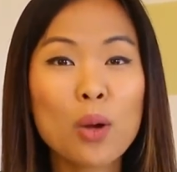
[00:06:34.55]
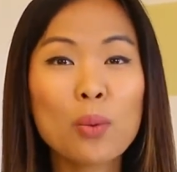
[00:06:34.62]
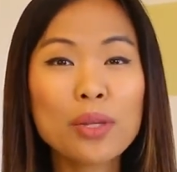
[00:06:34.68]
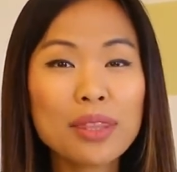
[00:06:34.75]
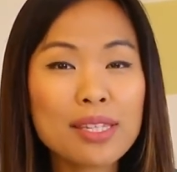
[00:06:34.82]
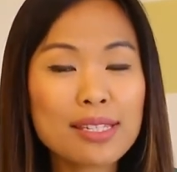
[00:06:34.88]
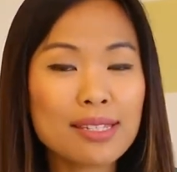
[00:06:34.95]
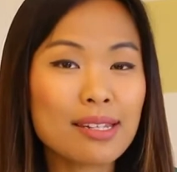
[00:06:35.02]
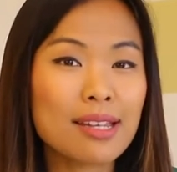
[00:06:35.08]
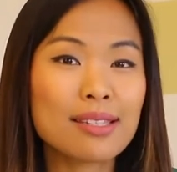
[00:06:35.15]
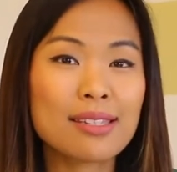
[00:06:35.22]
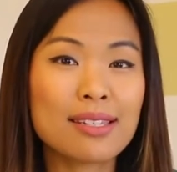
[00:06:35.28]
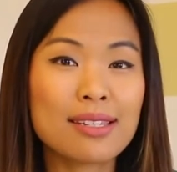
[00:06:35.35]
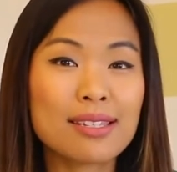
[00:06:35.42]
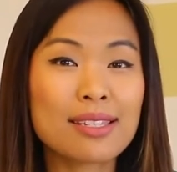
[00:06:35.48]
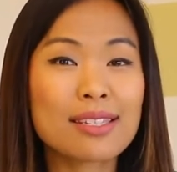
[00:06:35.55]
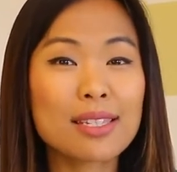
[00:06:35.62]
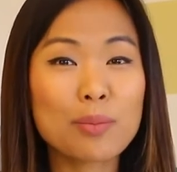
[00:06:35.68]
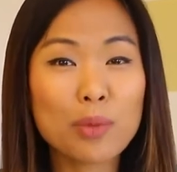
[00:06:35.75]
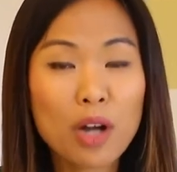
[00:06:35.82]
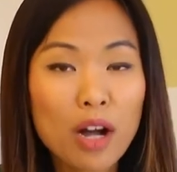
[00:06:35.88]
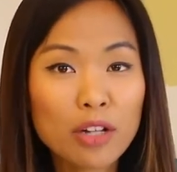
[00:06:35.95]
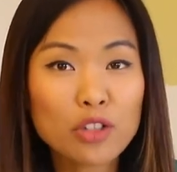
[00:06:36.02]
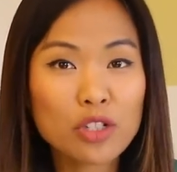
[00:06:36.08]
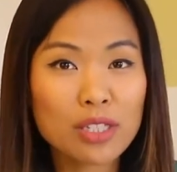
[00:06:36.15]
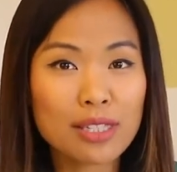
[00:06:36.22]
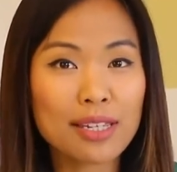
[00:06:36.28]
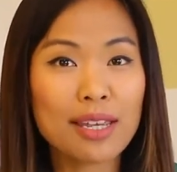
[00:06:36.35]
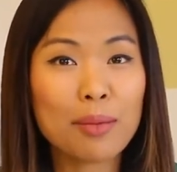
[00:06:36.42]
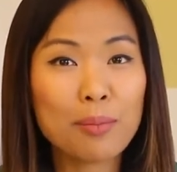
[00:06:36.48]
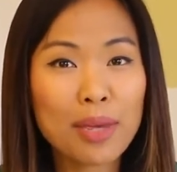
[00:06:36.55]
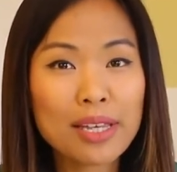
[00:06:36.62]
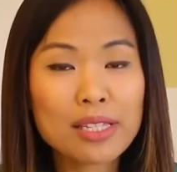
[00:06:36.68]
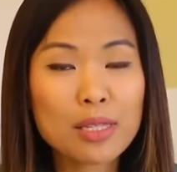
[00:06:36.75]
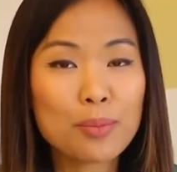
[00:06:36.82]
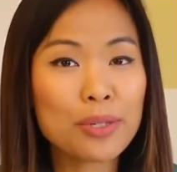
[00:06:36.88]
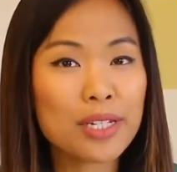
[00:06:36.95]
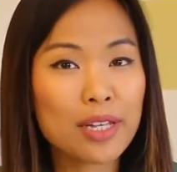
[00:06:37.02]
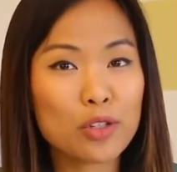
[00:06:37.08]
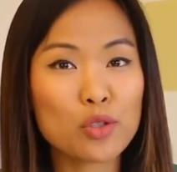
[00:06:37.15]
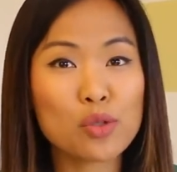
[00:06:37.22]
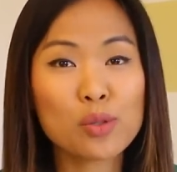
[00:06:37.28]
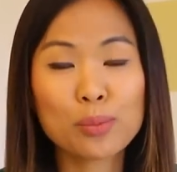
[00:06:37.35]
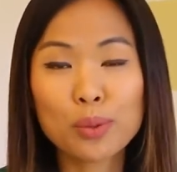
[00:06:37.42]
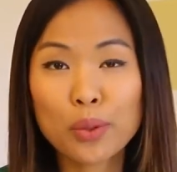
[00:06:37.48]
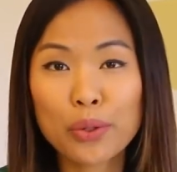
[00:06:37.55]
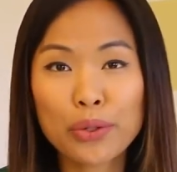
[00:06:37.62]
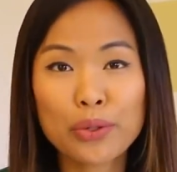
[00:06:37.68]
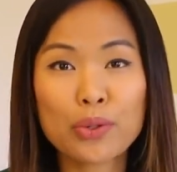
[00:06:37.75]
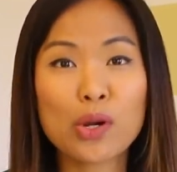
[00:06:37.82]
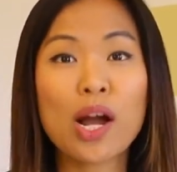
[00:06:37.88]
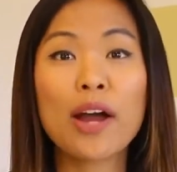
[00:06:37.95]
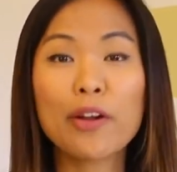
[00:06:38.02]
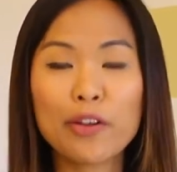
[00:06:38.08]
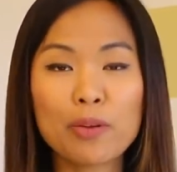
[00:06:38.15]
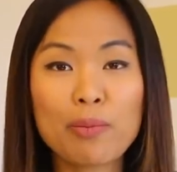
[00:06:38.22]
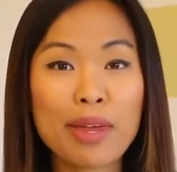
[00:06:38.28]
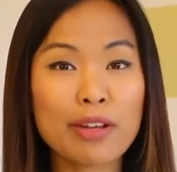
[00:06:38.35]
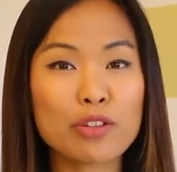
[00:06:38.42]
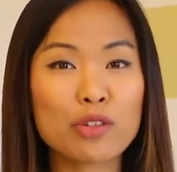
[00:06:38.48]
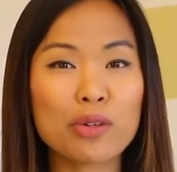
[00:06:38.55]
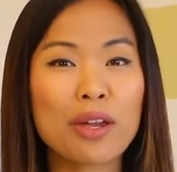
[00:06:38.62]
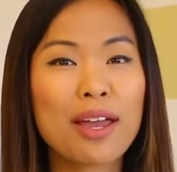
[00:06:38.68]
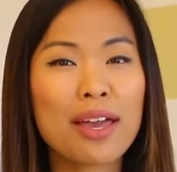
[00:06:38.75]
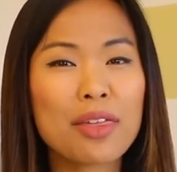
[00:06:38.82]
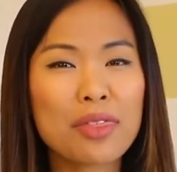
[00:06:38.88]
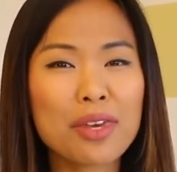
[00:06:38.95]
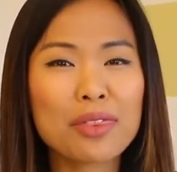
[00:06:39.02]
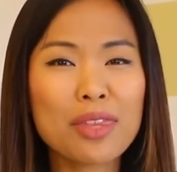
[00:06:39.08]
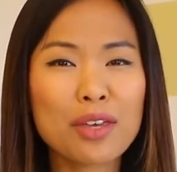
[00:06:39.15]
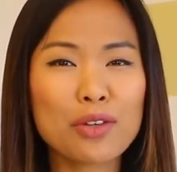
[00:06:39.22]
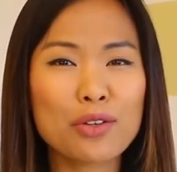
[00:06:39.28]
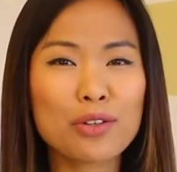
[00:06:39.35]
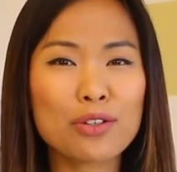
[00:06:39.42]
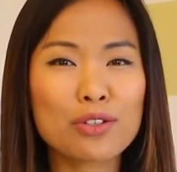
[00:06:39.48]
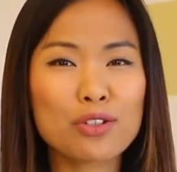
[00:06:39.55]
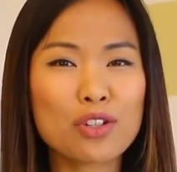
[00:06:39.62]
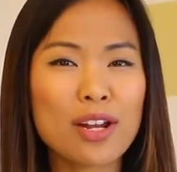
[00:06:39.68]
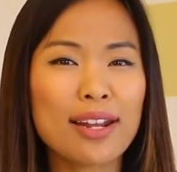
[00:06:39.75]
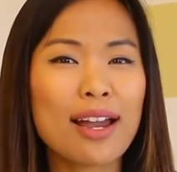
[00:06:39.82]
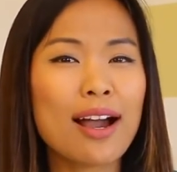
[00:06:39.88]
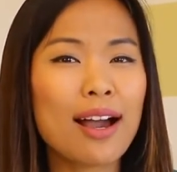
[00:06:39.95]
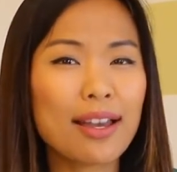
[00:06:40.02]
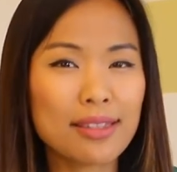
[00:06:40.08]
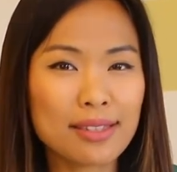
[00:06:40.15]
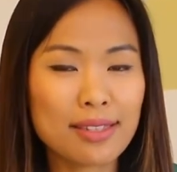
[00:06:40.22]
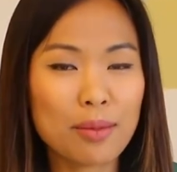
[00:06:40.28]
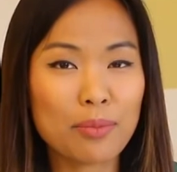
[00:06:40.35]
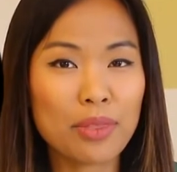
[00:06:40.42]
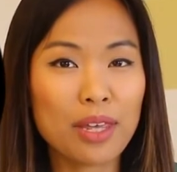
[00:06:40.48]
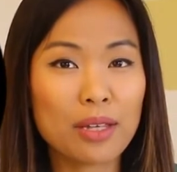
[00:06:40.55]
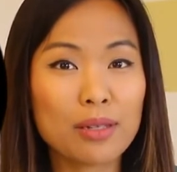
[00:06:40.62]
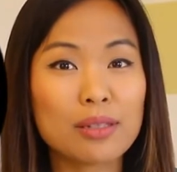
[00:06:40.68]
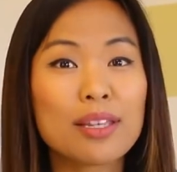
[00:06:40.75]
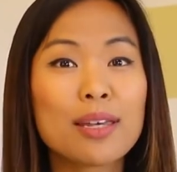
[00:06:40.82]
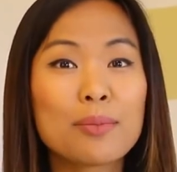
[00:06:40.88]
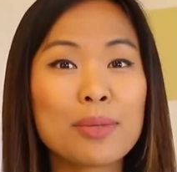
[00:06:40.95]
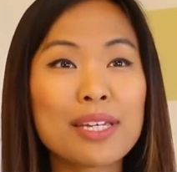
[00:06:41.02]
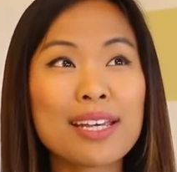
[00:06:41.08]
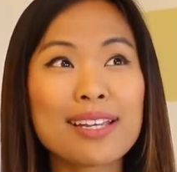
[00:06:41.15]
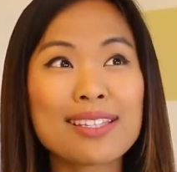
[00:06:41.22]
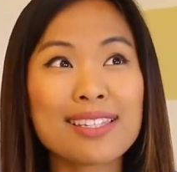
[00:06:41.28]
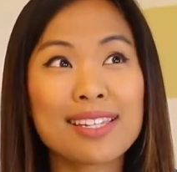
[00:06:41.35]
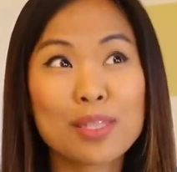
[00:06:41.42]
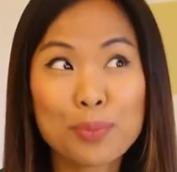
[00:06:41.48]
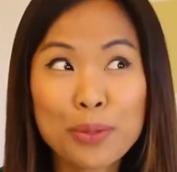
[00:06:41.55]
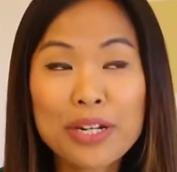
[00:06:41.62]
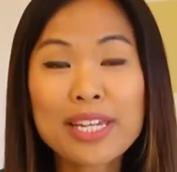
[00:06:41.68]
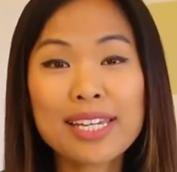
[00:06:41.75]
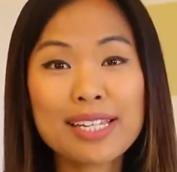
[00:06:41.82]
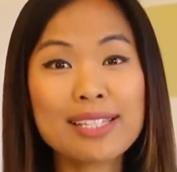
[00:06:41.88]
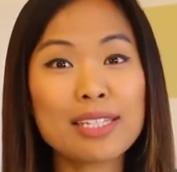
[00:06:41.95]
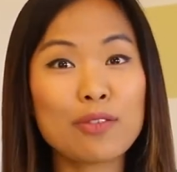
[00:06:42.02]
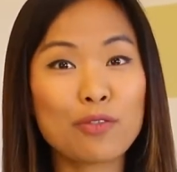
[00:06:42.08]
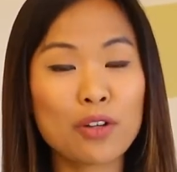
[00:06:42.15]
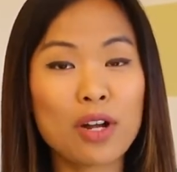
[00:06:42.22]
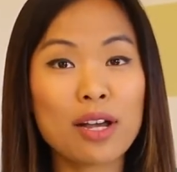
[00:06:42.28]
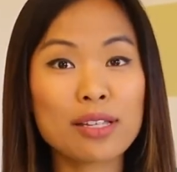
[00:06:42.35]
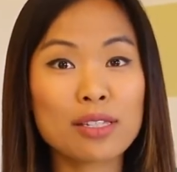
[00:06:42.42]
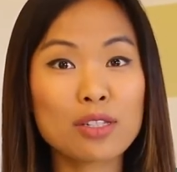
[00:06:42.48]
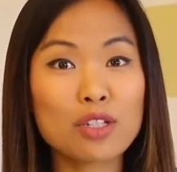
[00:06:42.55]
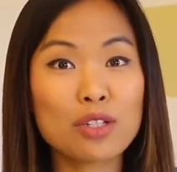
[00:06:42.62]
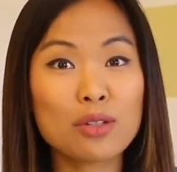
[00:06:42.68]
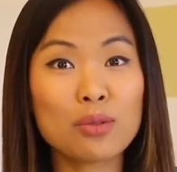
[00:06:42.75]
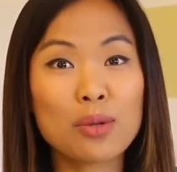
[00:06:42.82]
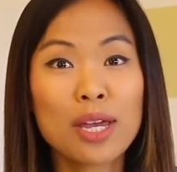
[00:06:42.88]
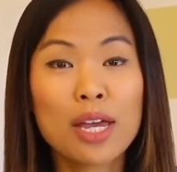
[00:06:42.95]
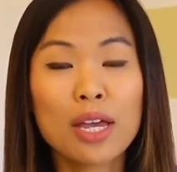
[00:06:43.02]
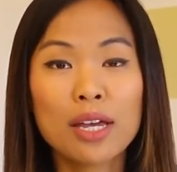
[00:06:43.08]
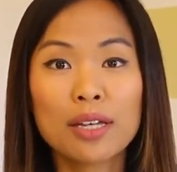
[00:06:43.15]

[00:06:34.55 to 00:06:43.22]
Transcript: What this does is subconsciously it makes the potential employer or hiring manager think that you're trying to hide something, because it's pretty easy for us to